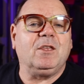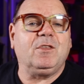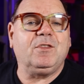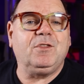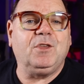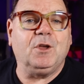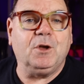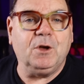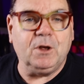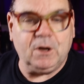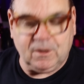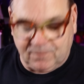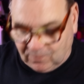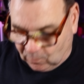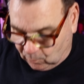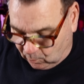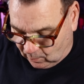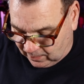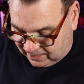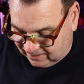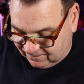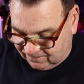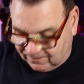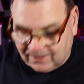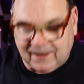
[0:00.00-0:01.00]
a third of a
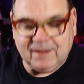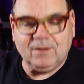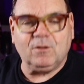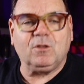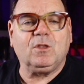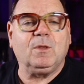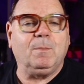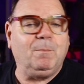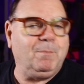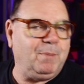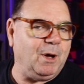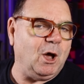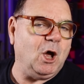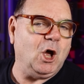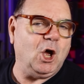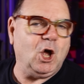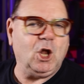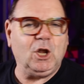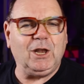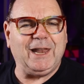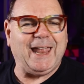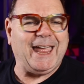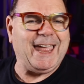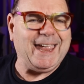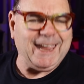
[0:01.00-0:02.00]
wavelength per
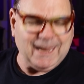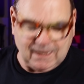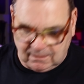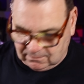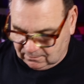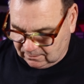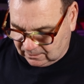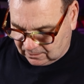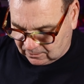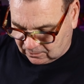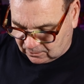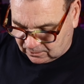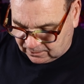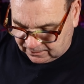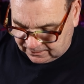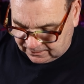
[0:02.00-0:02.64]
leg, all